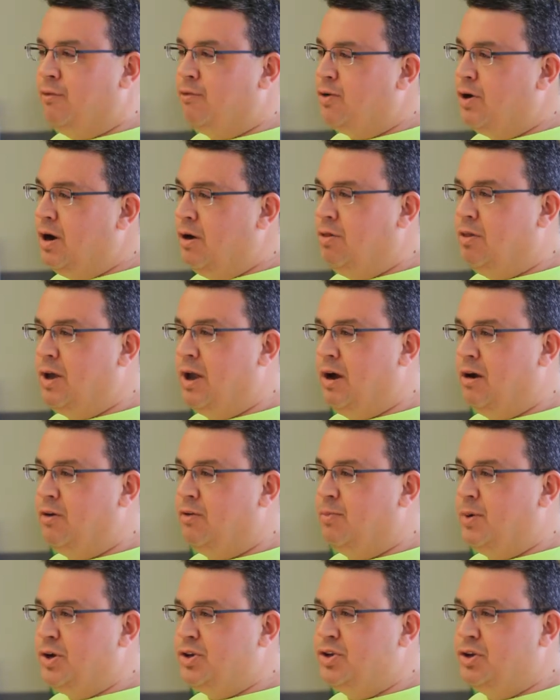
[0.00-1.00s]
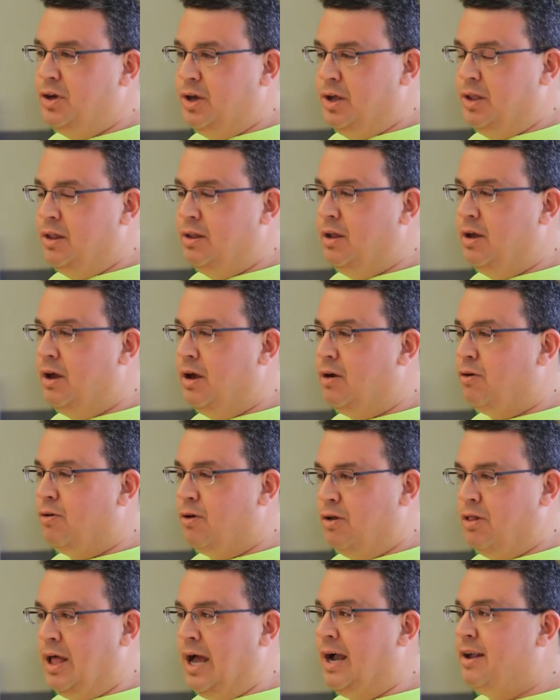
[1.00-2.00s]
for healthcare, especially in
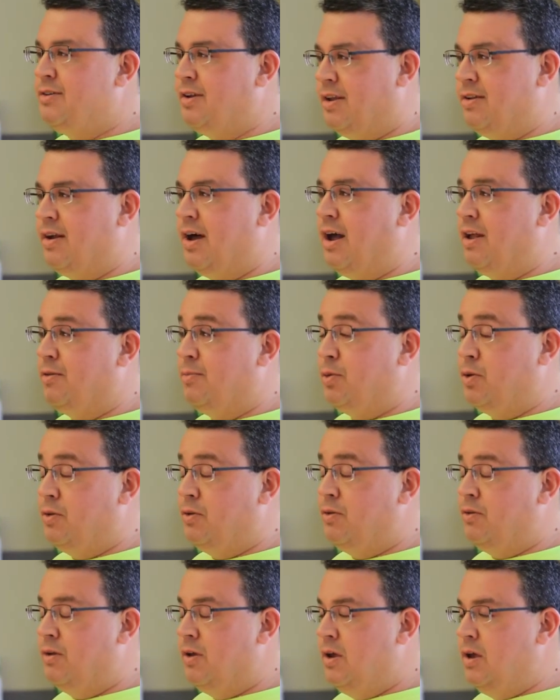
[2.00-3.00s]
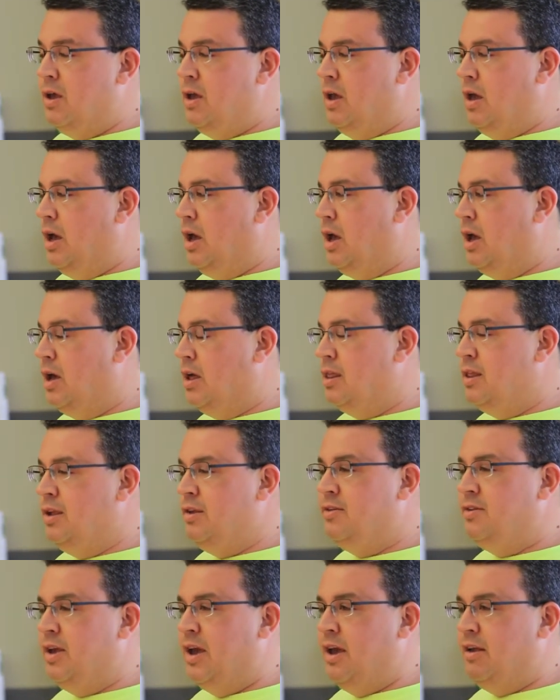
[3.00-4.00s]
critical access hospitals
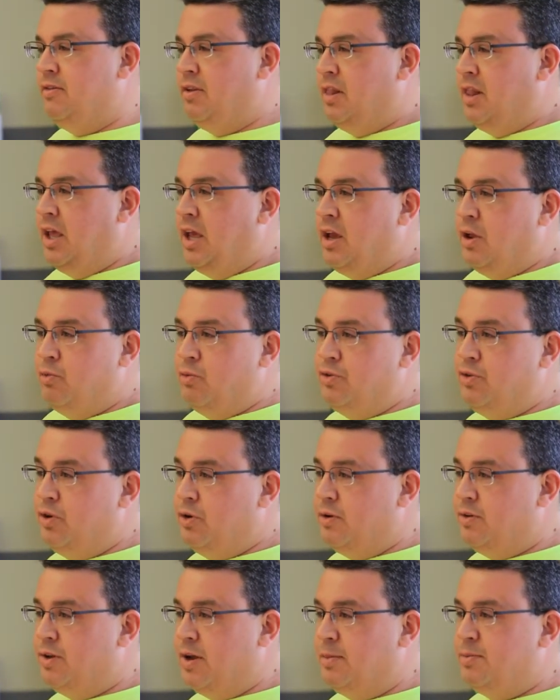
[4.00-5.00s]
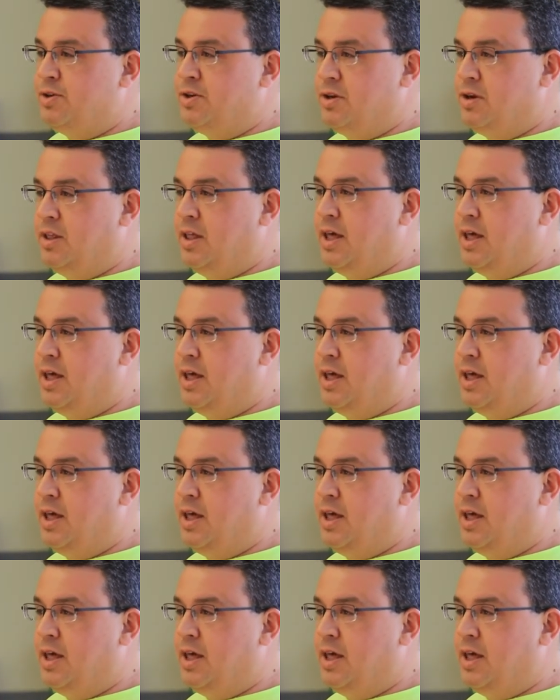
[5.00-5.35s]
these days, and Lincoln was no exception to